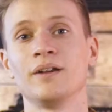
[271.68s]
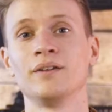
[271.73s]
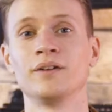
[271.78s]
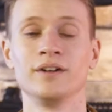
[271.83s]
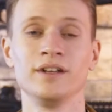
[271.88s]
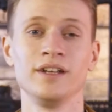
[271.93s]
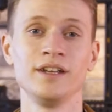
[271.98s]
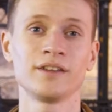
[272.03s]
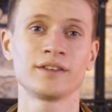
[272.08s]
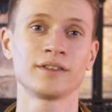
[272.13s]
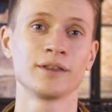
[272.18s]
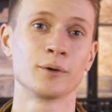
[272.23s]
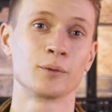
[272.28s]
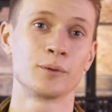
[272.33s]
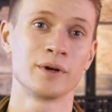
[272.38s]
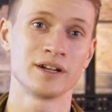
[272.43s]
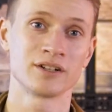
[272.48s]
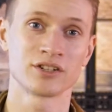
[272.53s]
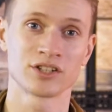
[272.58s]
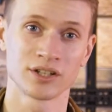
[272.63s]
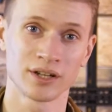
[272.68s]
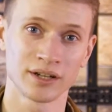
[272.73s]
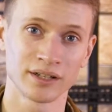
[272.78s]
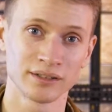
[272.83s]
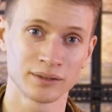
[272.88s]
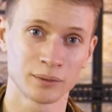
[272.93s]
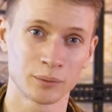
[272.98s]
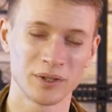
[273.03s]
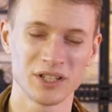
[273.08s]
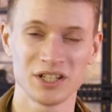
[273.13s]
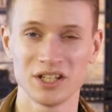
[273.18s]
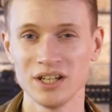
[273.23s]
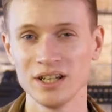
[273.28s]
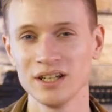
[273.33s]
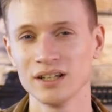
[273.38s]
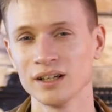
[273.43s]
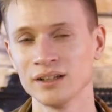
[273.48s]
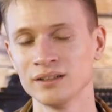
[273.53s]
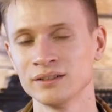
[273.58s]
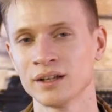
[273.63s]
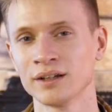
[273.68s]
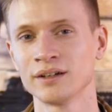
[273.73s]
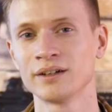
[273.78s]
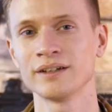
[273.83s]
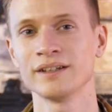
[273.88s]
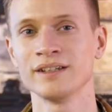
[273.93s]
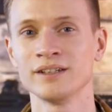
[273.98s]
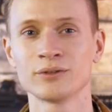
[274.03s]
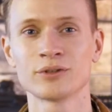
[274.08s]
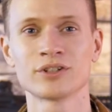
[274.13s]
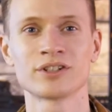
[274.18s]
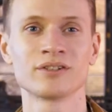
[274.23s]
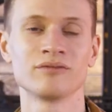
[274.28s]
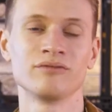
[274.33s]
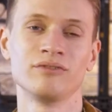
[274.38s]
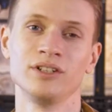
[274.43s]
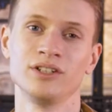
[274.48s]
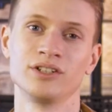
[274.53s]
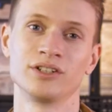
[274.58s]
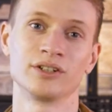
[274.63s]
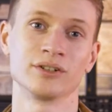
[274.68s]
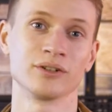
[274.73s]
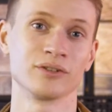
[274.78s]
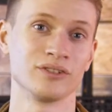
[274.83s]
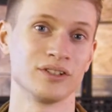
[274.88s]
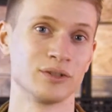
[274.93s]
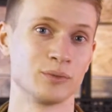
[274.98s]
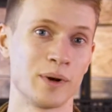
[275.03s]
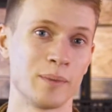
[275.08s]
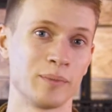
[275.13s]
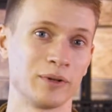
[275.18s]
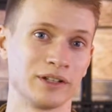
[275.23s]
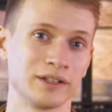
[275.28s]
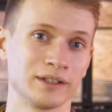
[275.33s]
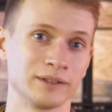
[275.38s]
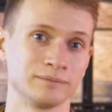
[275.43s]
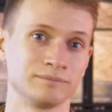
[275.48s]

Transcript: Underneath the rear sight, we see another interesting feature of this replica.